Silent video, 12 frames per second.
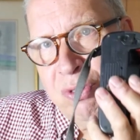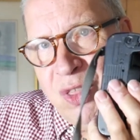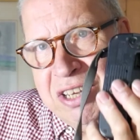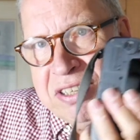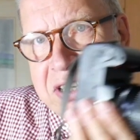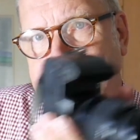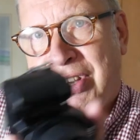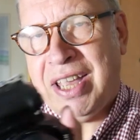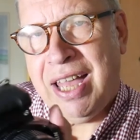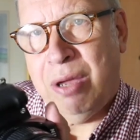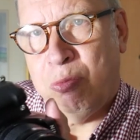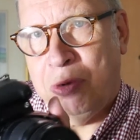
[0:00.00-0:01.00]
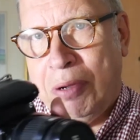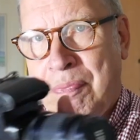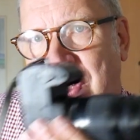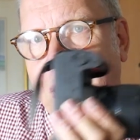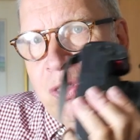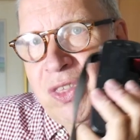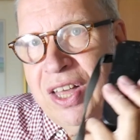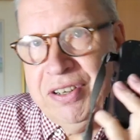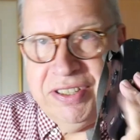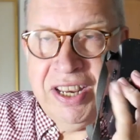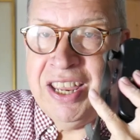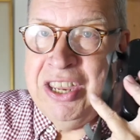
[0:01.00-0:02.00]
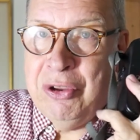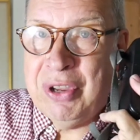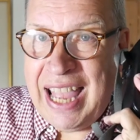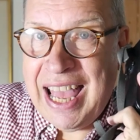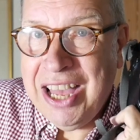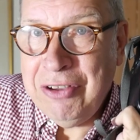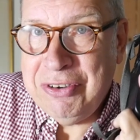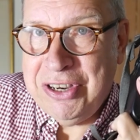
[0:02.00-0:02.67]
this is a camera that you can